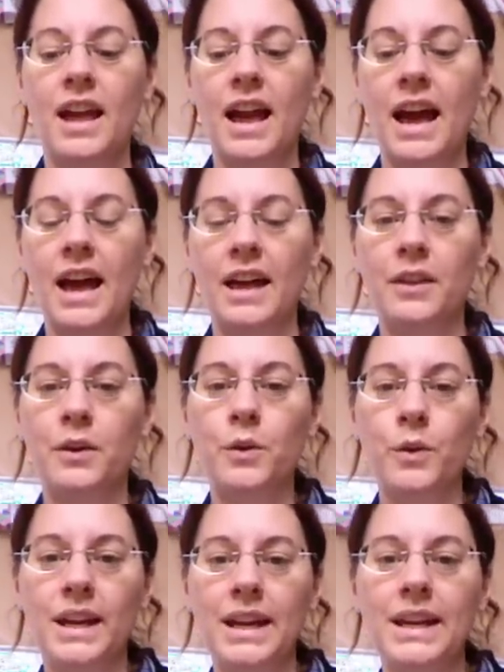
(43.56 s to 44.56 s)
And the
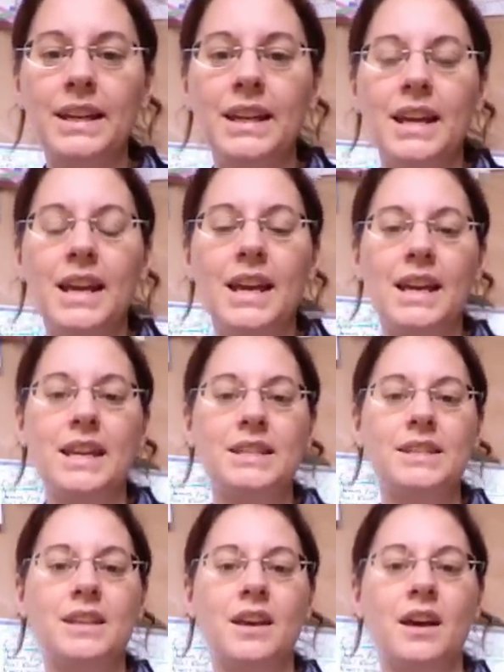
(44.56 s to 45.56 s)
Queen is
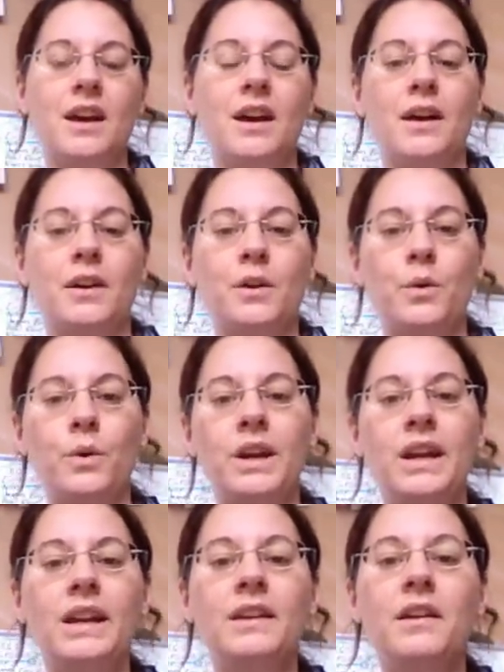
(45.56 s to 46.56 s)
the
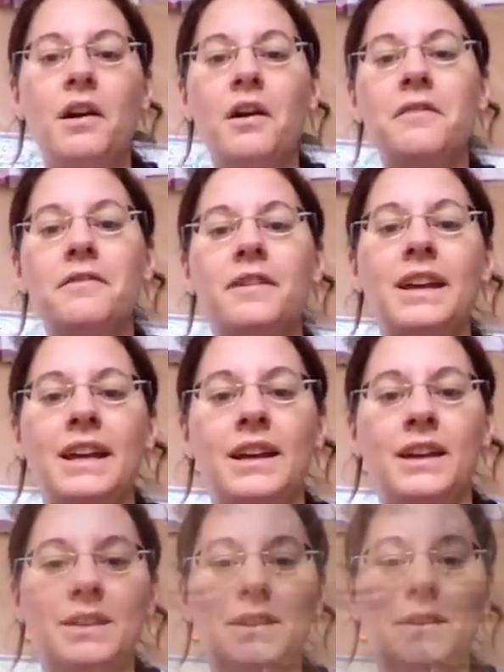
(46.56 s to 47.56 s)
Queen of England.